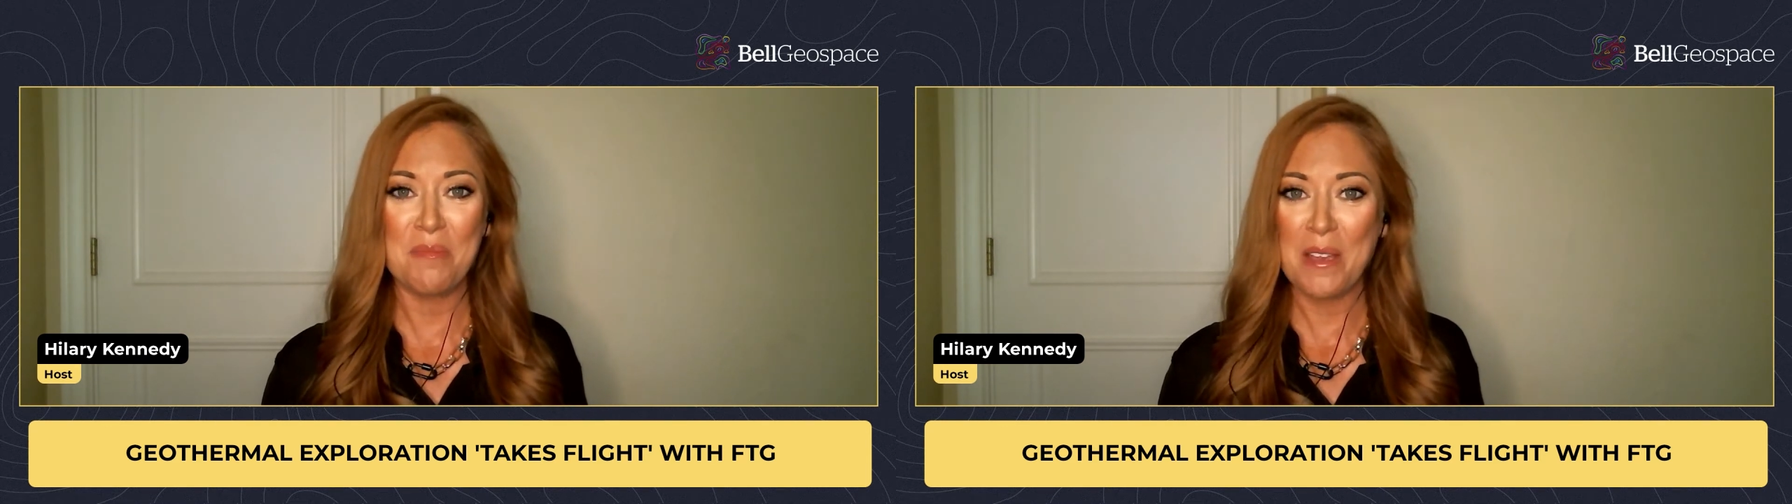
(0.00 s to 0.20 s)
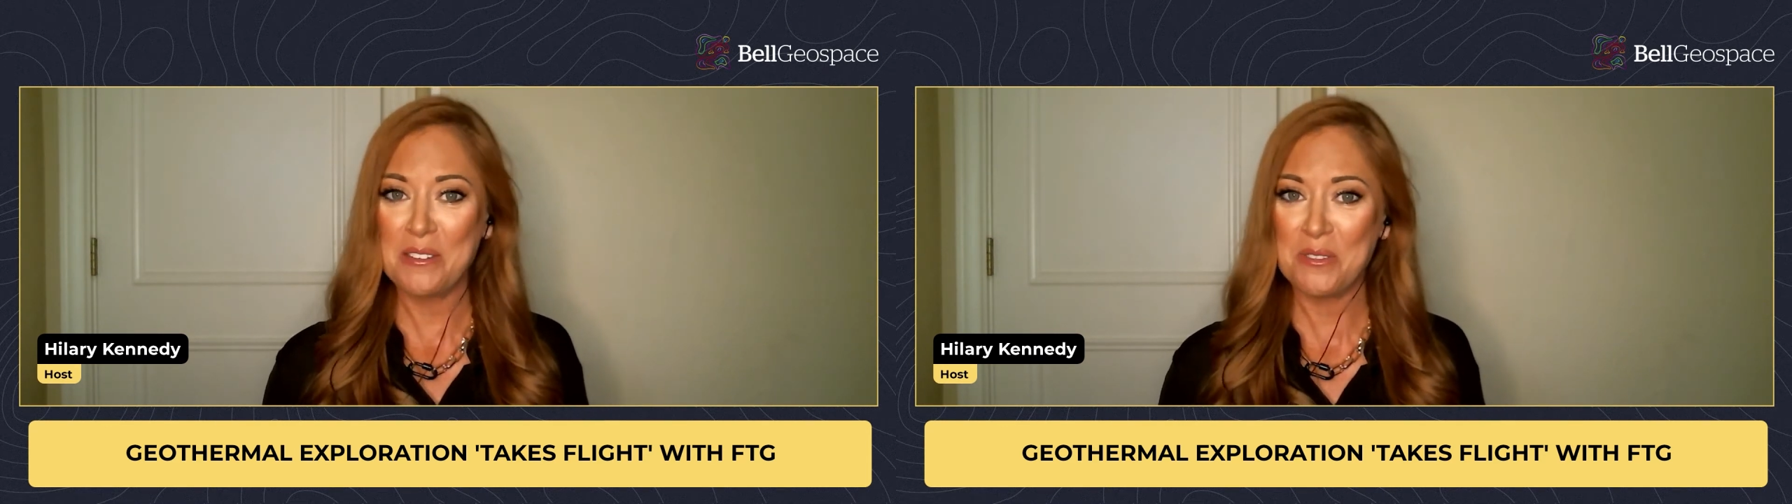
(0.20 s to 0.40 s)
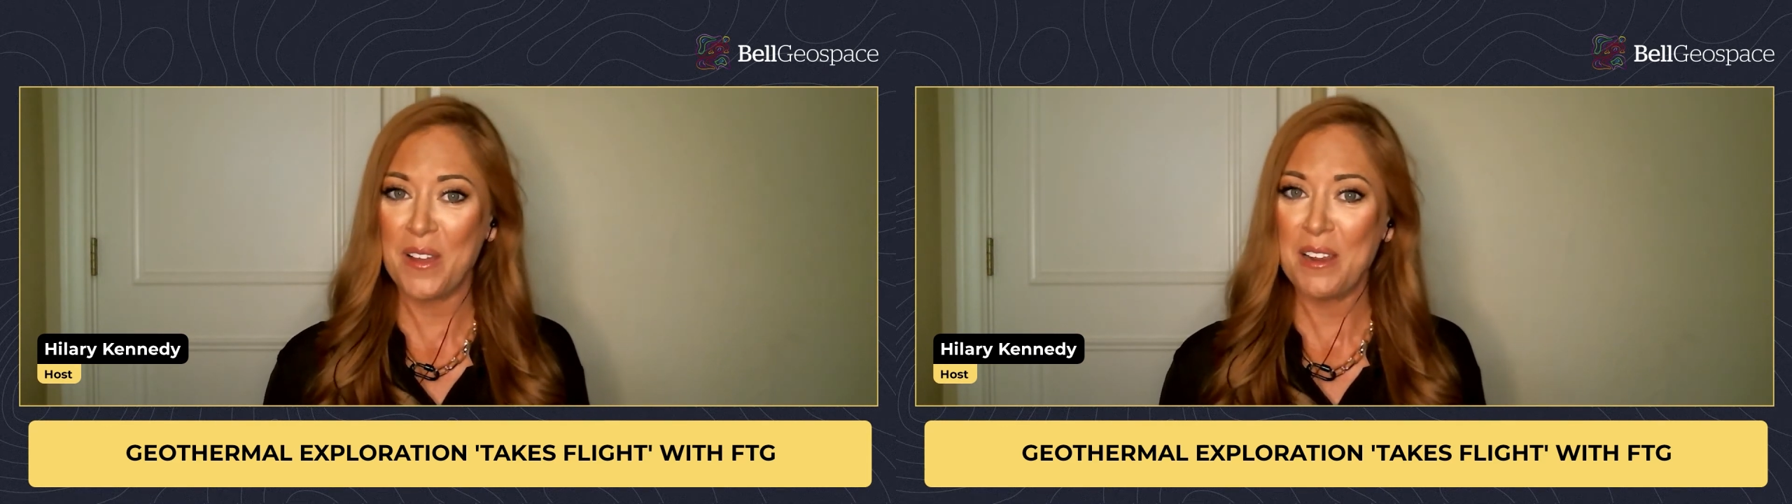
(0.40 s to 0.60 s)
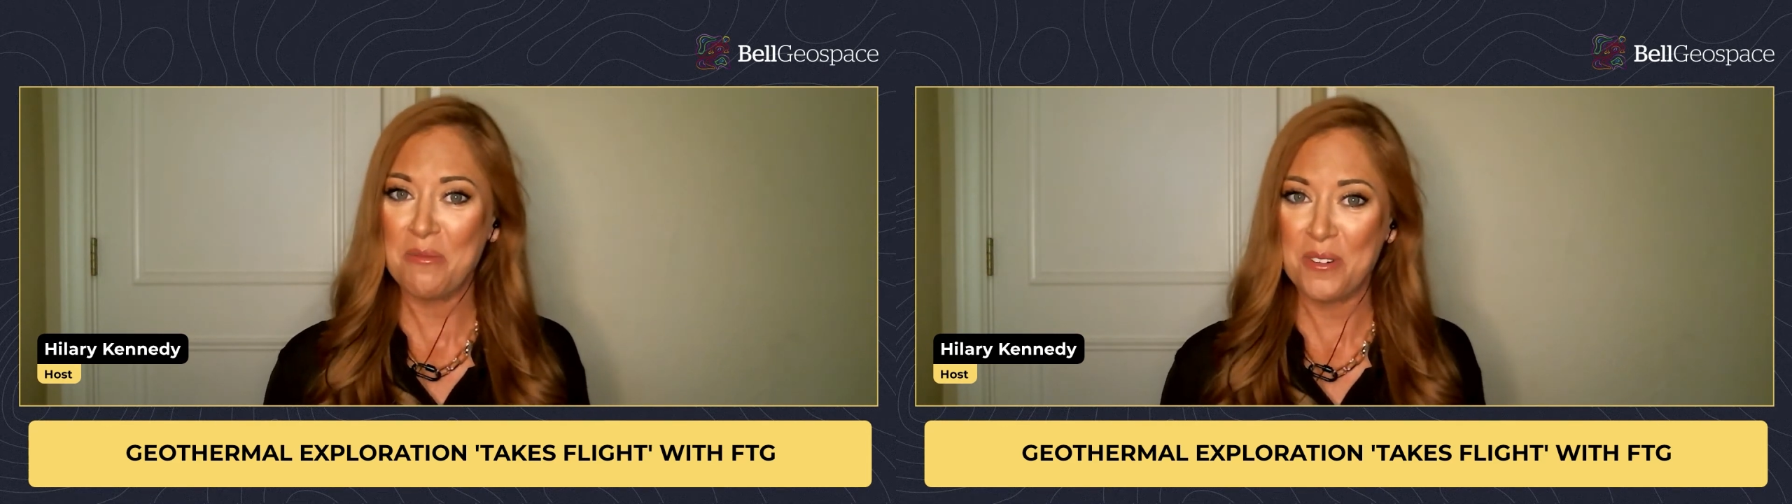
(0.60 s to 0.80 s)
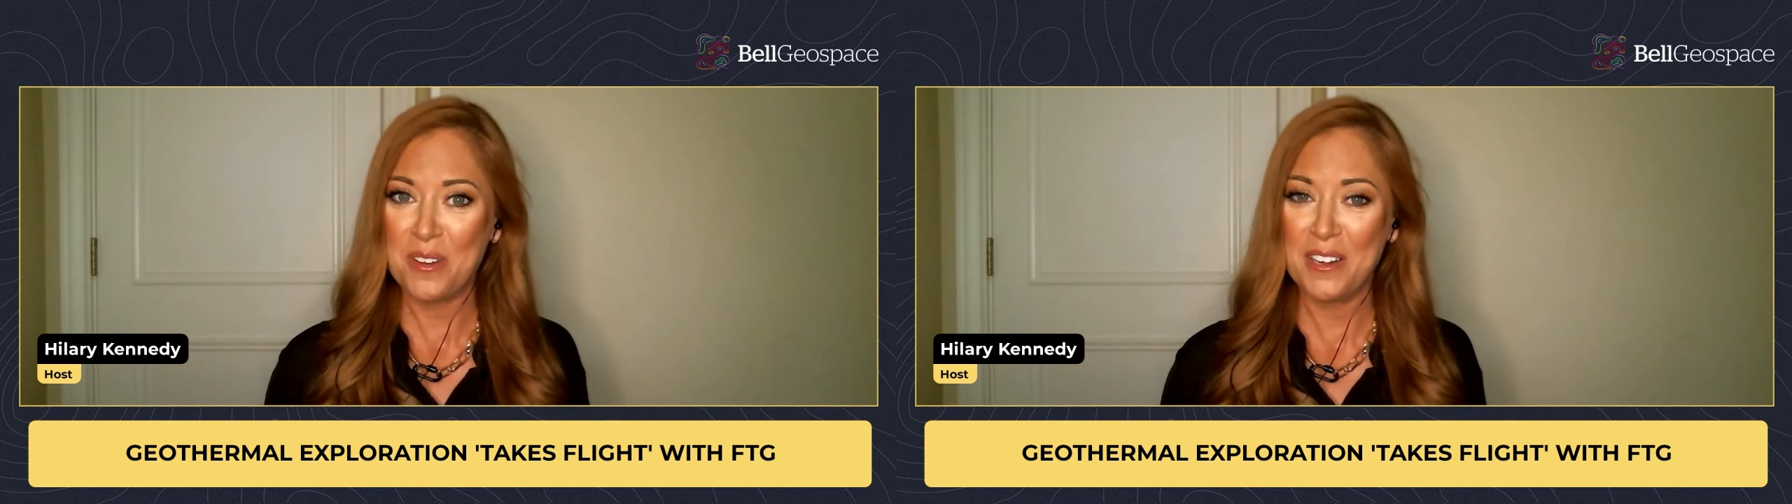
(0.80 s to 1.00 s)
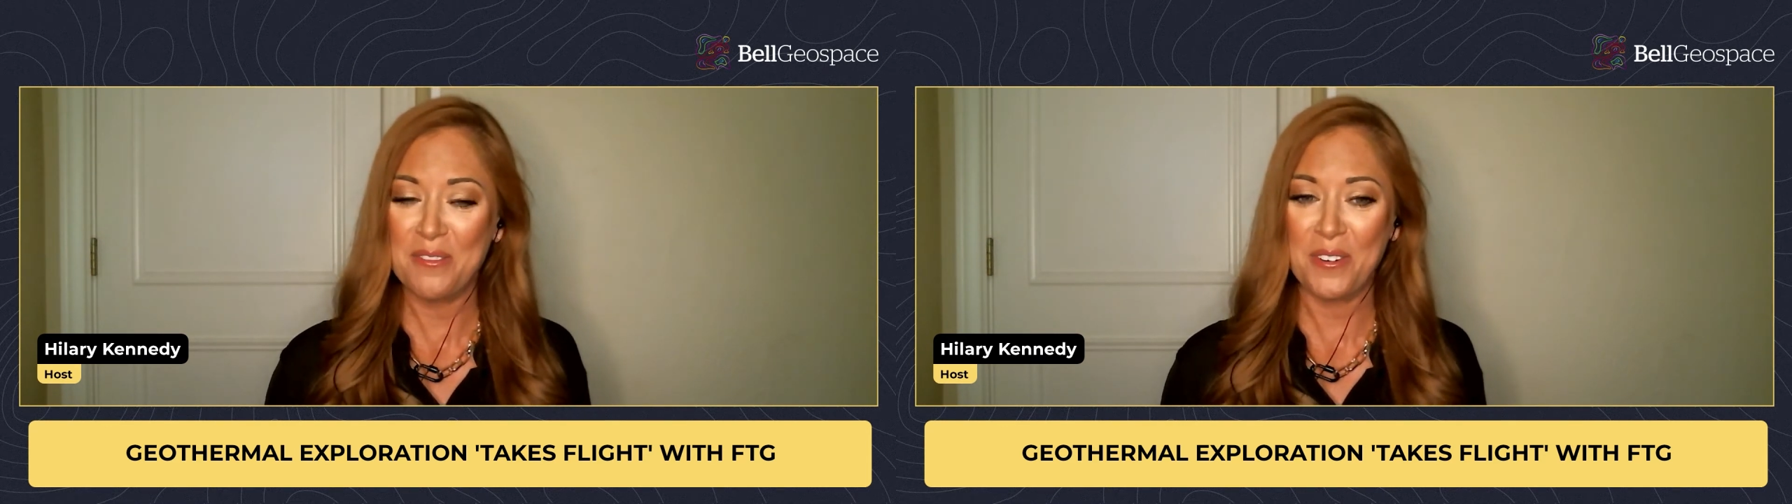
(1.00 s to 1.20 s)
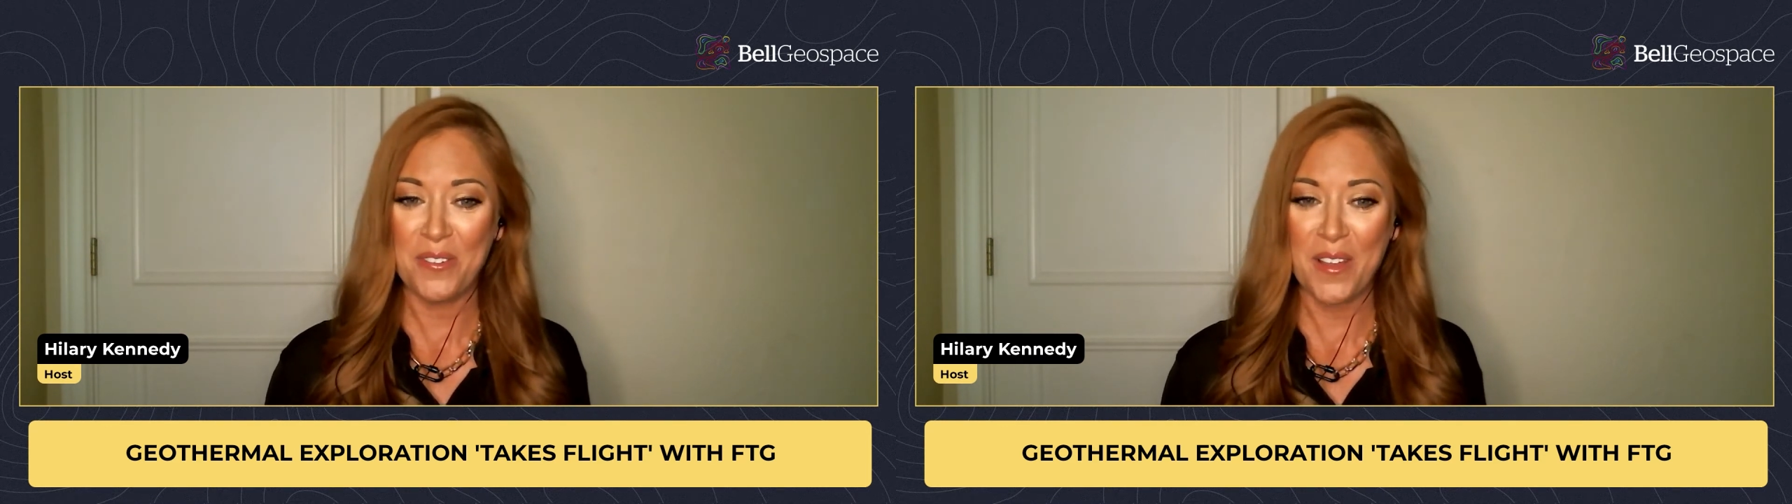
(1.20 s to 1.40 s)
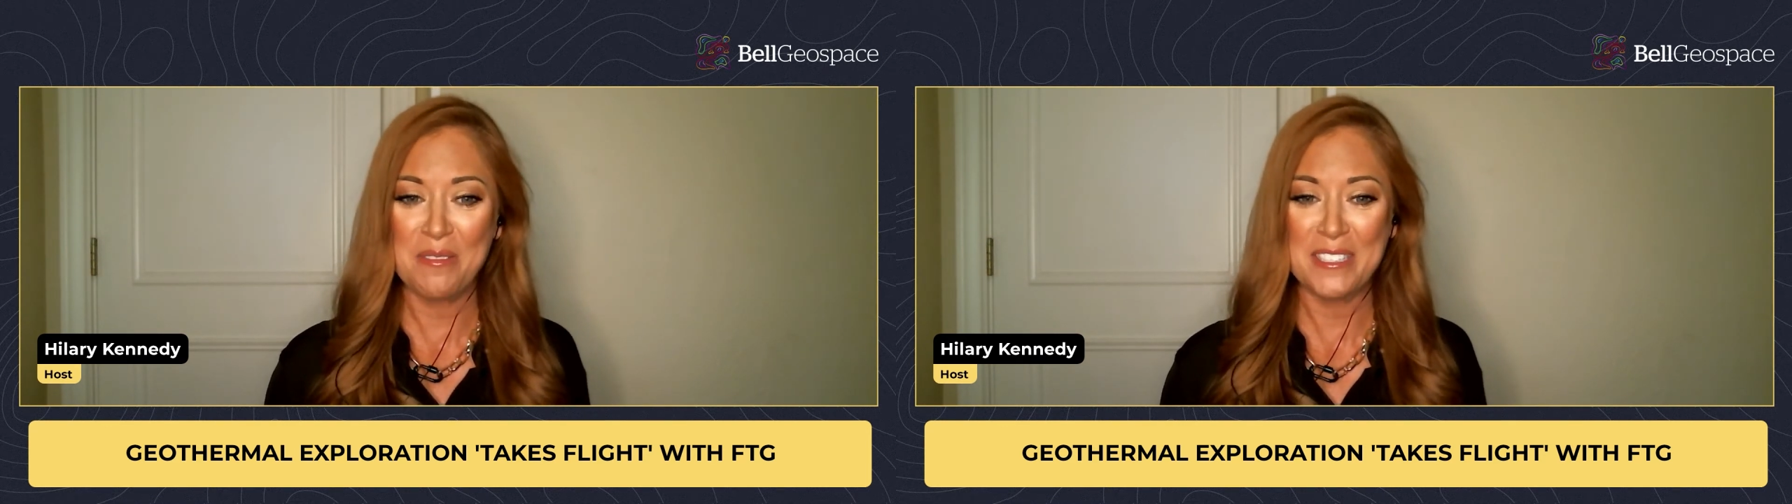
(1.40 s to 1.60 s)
petrified wood for fun,